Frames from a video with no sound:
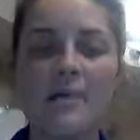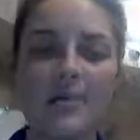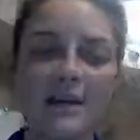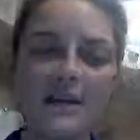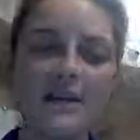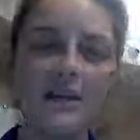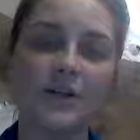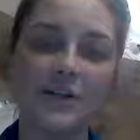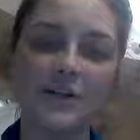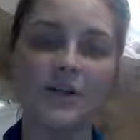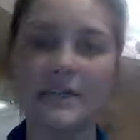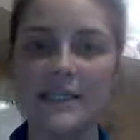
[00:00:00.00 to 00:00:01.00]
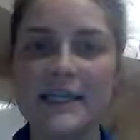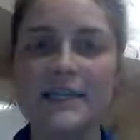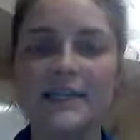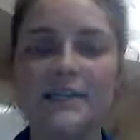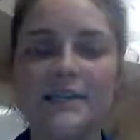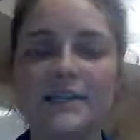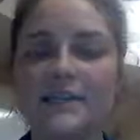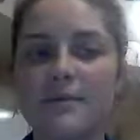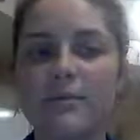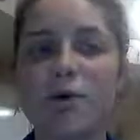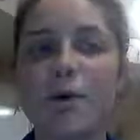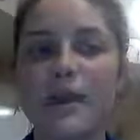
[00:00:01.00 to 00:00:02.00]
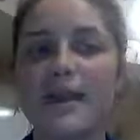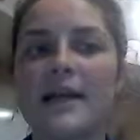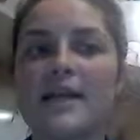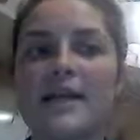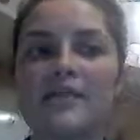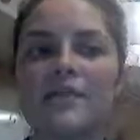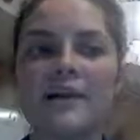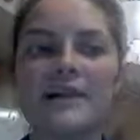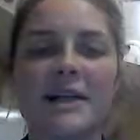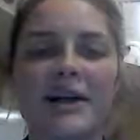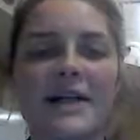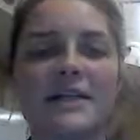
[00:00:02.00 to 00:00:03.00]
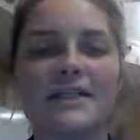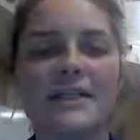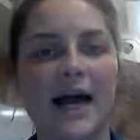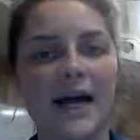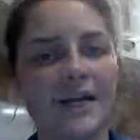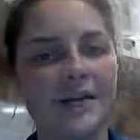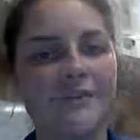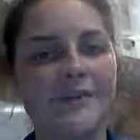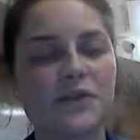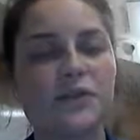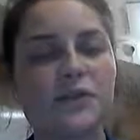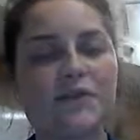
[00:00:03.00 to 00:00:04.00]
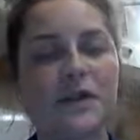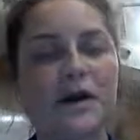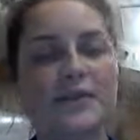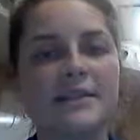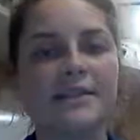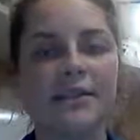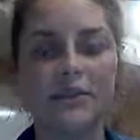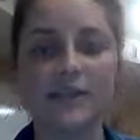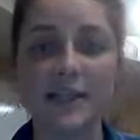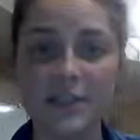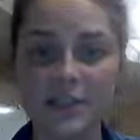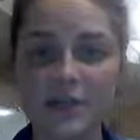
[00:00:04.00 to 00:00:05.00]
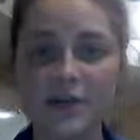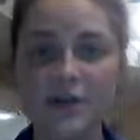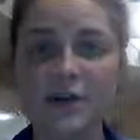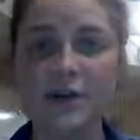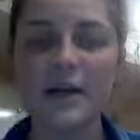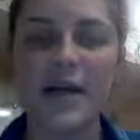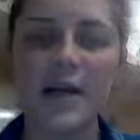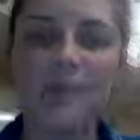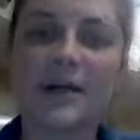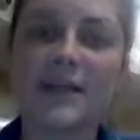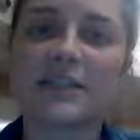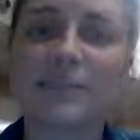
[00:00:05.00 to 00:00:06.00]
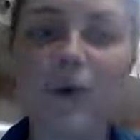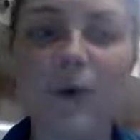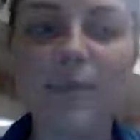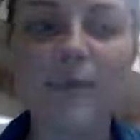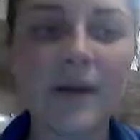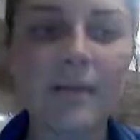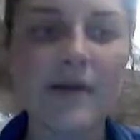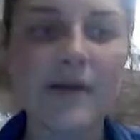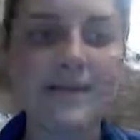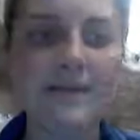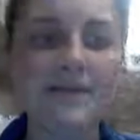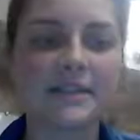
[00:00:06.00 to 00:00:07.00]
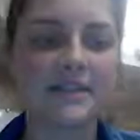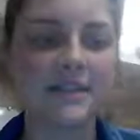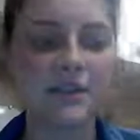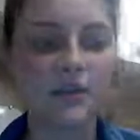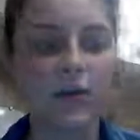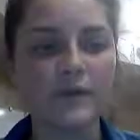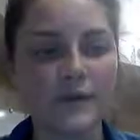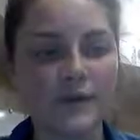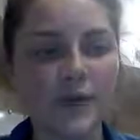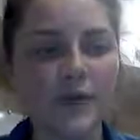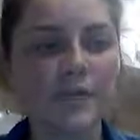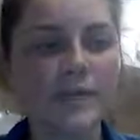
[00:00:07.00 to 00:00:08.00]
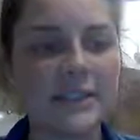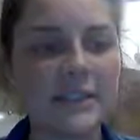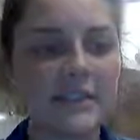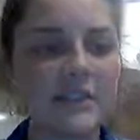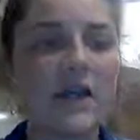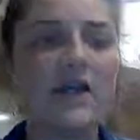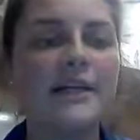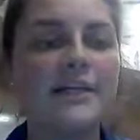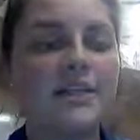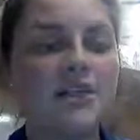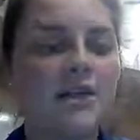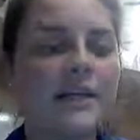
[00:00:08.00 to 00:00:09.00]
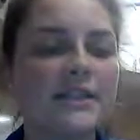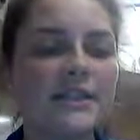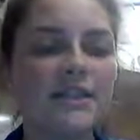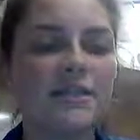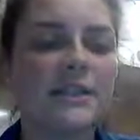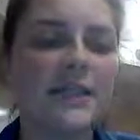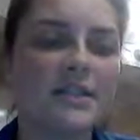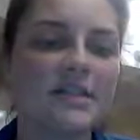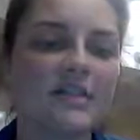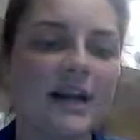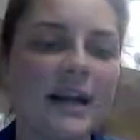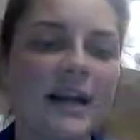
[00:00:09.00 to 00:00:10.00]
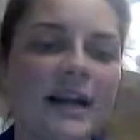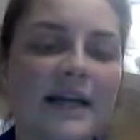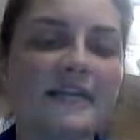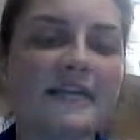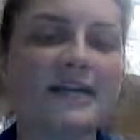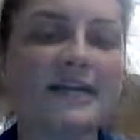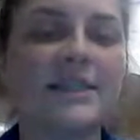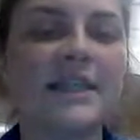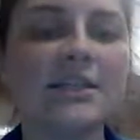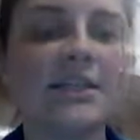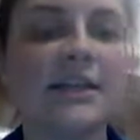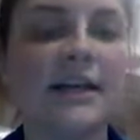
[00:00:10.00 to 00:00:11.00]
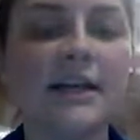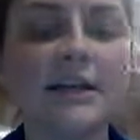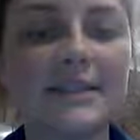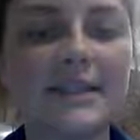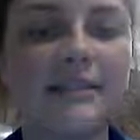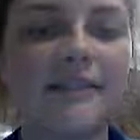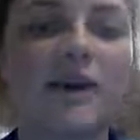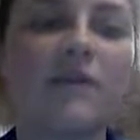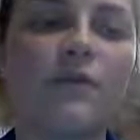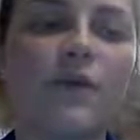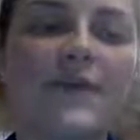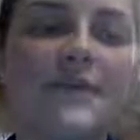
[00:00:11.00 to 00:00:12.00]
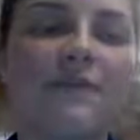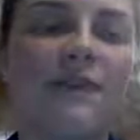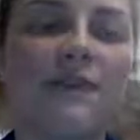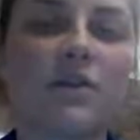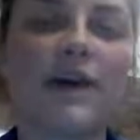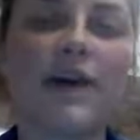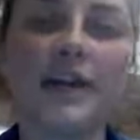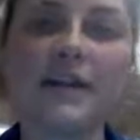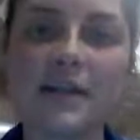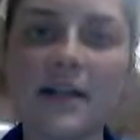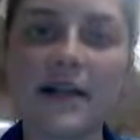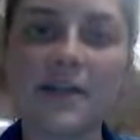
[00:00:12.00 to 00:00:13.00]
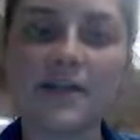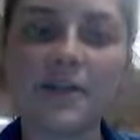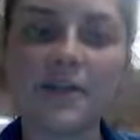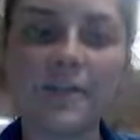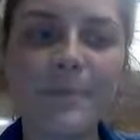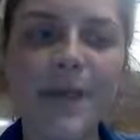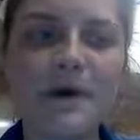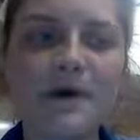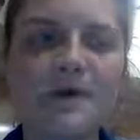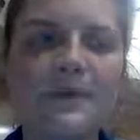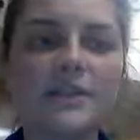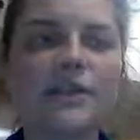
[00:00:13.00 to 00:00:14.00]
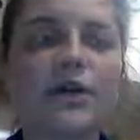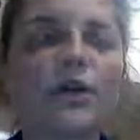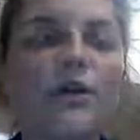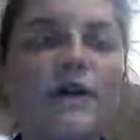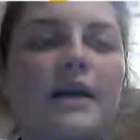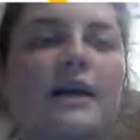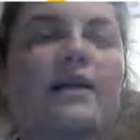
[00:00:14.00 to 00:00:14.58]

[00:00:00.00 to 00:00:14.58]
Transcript: but you still need to pull in the authoritarian side of the school of thoughts if you need to and when it's appropriate, because this quote down here says, students still need to recognize that the teacher is the final voice of authority in the classroom. So